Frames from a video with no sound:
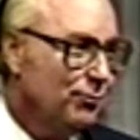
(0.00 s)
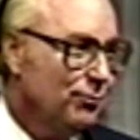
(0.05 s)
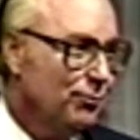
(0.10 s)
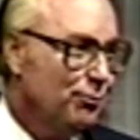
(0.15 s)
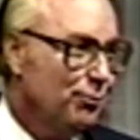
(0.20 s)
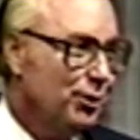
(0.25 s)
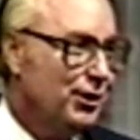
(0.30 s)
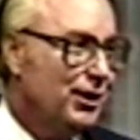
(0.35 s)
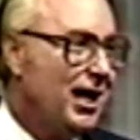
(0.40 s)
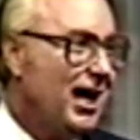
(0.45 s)

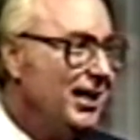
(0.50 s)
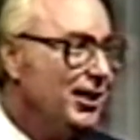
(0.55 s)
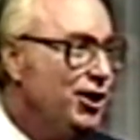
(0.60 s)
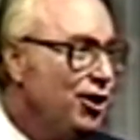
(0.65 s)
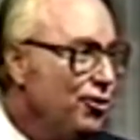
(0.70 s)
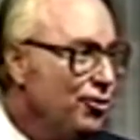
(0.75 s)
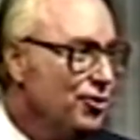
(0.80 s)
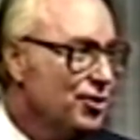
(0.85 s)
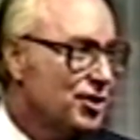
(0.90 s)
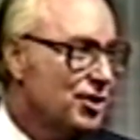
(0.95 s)
But God
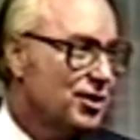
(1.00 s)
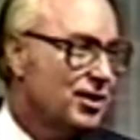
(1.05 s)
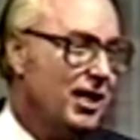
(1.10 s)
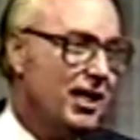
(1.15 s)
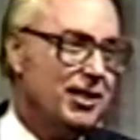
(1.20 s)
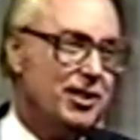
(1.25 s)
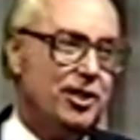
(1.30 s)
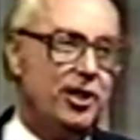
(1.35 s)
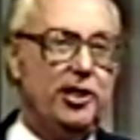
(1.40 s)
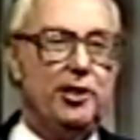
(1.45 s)
used
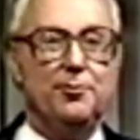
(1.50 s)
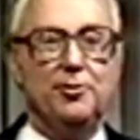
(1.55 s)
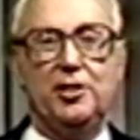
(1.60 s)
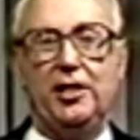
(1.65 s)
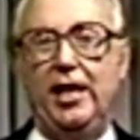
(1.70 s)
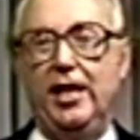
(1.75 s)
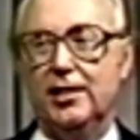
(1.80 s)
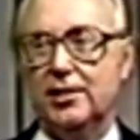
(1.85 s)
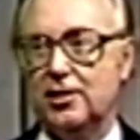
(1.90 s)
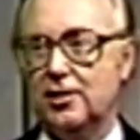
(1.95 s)
that
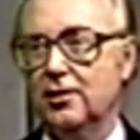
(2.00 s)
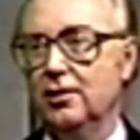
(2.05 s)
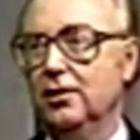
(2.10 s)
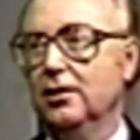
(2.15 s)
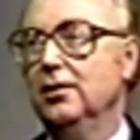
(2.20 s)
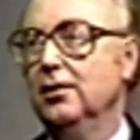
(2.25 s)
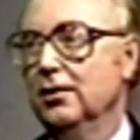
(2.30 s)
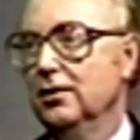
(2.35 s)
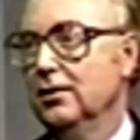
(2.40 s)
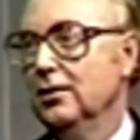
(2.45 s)
circumstance
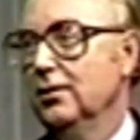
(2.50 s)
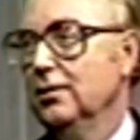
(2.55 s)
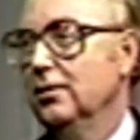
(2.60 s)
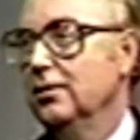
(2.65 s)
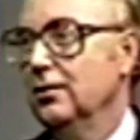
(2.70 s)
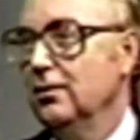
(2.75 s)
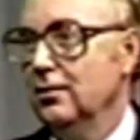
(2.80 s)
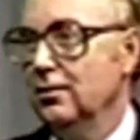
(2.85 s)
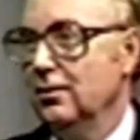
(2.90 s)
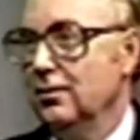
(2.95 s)

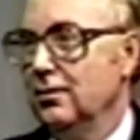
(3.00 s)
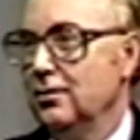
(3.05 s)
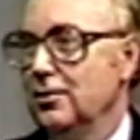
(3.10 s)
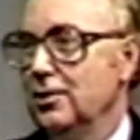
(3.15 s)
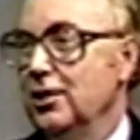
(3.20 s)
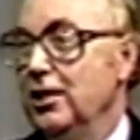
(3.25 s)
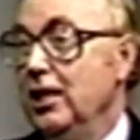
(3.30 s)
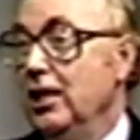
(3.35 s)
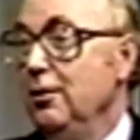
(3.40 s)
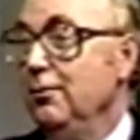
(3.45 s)

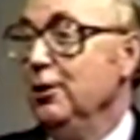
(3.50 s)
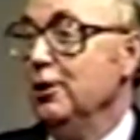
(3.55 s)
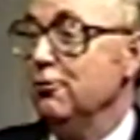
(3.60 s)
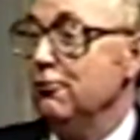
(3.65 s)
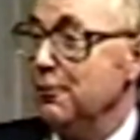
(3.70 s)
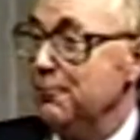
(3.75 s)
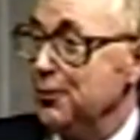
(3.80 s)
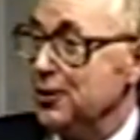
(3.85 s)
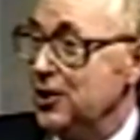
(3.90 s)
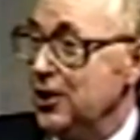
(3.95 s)
to get him into
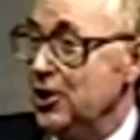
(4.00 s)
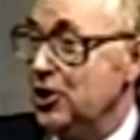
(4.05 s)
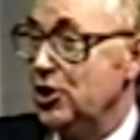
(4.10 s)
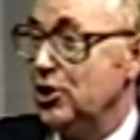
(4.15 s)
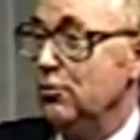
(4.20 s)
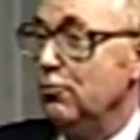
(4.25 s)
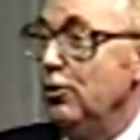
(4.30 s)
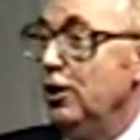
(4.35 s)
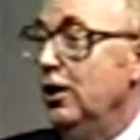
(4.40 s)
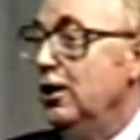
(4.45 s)
a
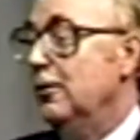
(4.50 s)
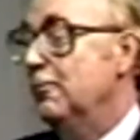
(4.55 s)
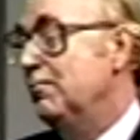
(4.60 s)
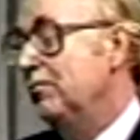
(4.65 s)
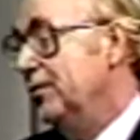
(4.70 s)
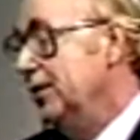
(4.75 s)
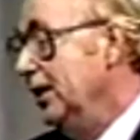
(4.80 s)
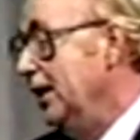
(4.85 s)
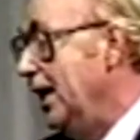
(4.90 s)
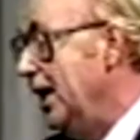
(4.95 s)
position where,
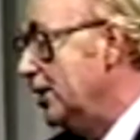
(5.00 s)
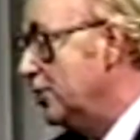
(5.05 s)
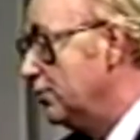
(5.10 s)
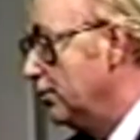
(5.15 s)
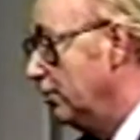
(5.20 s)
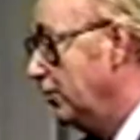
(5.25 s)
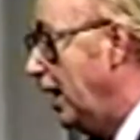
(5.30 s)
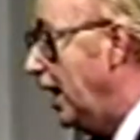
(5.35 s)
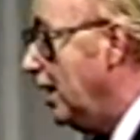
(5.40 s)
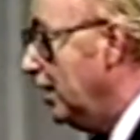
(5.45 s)
in
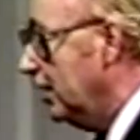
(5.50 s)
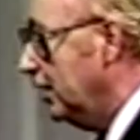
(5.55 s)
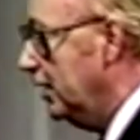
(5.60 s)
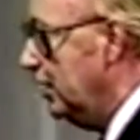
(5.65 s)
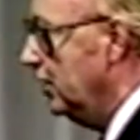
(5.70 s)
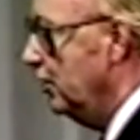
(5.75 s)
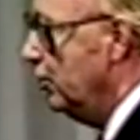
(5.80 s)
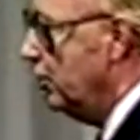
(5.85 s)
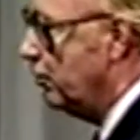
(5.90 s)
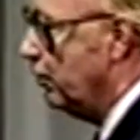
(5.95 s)
actuality,
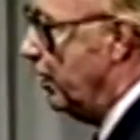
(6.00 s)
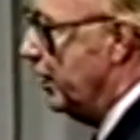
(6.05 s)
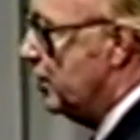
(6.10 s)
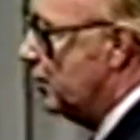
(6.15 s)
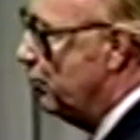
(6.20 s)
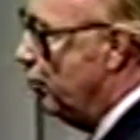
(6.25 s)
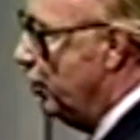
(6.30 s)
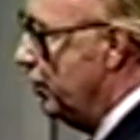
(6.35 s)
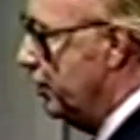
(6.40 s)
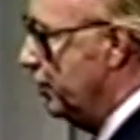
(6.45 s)
Luke writes
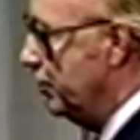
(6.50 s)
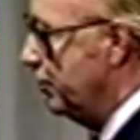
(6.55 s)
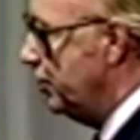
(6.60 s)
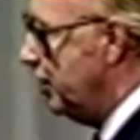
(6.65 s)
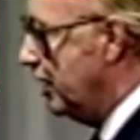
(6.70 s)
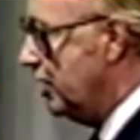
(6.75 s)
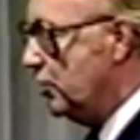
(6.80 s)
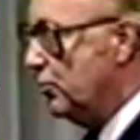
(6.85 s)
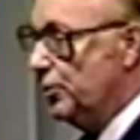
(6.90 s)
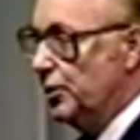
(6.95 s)
more the New
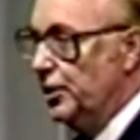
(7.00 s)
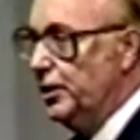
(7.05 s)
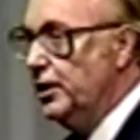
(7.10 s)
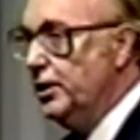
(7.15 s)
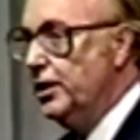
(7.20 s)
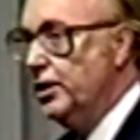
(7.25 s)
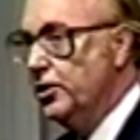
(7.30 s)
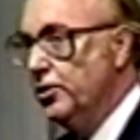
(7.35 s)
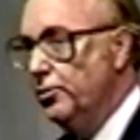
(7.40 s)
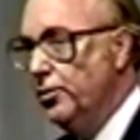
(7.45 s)
Testament than
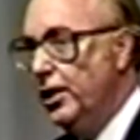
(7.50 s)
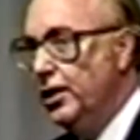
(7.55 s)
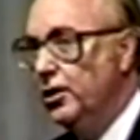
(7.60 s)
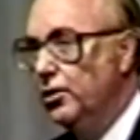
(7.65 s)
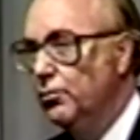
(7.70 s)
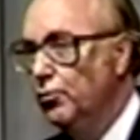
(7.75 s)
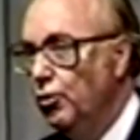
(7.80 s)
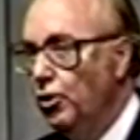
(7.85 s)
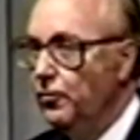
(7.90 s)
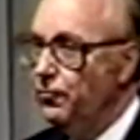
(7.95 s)
any other writer,
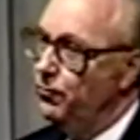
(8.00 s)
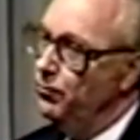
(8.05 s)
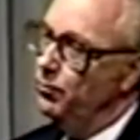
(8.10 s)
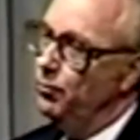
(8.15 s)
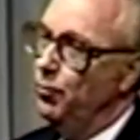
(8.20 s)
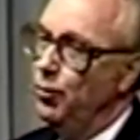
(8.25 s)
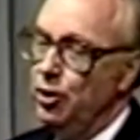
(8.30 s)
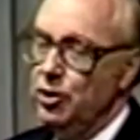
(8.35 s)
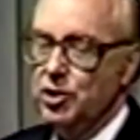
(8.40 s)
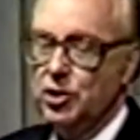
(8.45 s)
more,
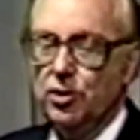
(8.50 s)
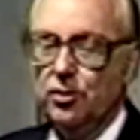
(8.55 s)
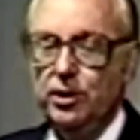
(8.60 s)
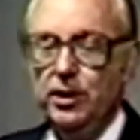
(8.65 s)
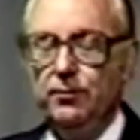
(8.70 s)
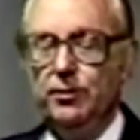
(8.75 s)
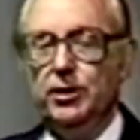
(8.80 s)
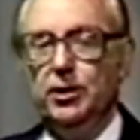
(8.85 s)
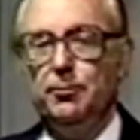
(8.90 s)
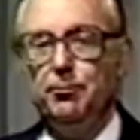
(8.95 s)
more so
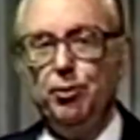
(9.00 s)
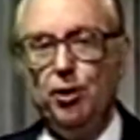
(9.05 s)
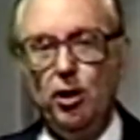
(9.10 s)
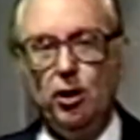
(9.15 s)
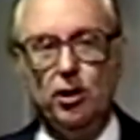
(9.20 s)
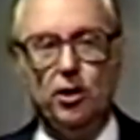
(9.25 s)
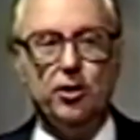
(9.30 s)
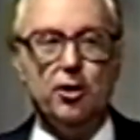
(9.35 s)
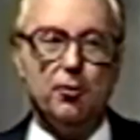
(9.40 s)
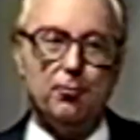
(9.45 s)
even than
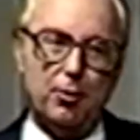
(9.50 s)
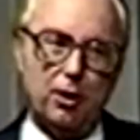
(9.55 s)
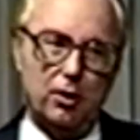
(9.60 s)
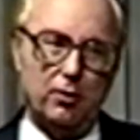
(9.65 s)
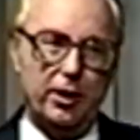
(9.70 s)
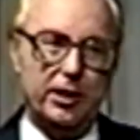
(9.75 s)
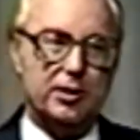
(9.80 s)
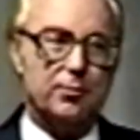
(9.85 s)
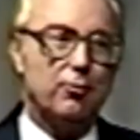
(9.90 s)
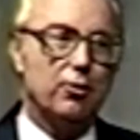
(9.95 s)
Paul. Although Paul
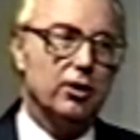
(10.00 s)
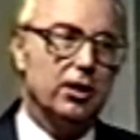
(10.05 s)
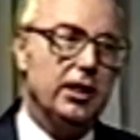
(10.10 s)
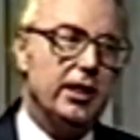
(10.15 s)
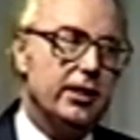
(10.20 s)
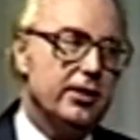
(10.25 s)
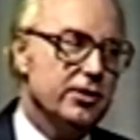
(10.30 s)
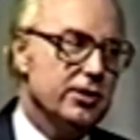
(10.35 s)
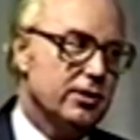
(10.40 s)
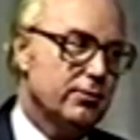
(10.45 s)
writes more
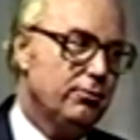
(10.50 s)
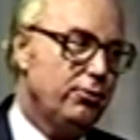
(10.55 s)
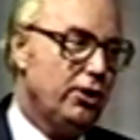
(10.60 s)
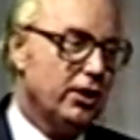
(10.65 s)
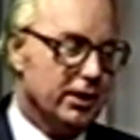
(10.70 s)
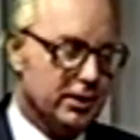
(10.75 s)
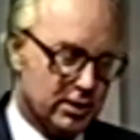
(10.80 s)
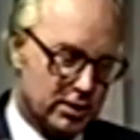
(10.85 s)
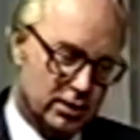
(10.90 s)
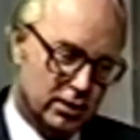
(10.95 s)
letters and
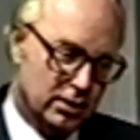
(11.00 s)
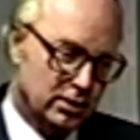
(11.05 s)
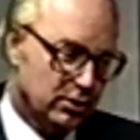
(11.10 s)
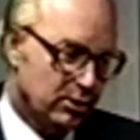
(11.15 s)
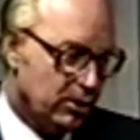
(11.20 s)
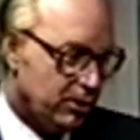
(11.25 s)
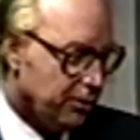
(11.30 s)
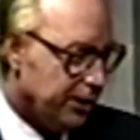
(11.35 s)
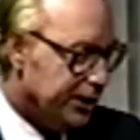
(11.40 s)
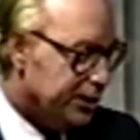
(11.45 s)
books,
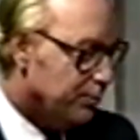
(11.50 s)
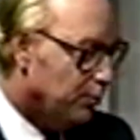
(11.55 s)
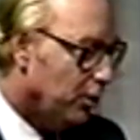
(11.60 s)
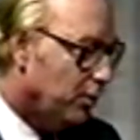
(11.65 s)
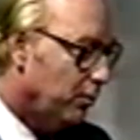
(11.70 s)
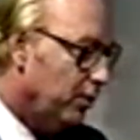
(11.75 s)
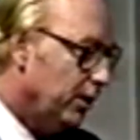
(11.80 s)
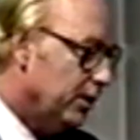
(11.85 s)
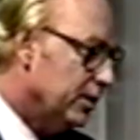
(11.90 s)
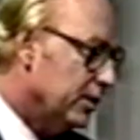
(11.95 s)
Luke writes more
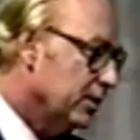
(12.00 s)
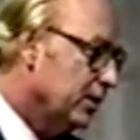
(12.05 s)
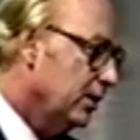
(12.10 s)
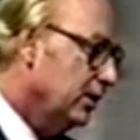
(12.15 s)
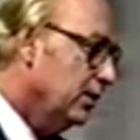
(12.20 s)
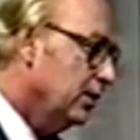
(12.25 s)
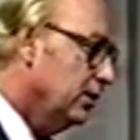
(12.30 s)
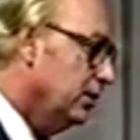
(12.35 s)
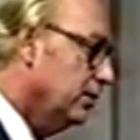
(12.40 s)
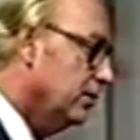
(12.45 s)
words.
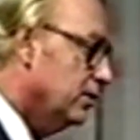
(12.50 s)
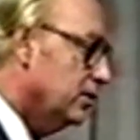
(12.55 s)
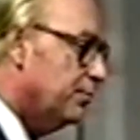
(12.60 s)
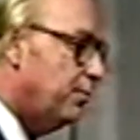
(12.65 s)
It's a